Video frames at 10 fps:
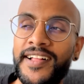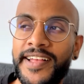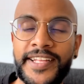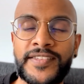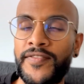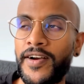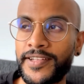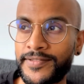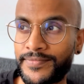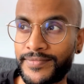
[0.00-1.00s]
It's
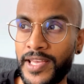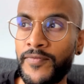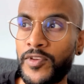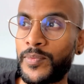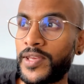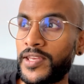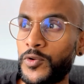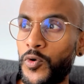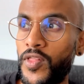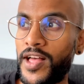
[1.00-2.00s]
fine. MVP and
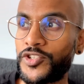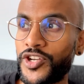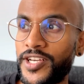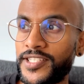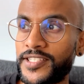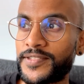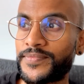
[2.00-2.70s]
all that jazz.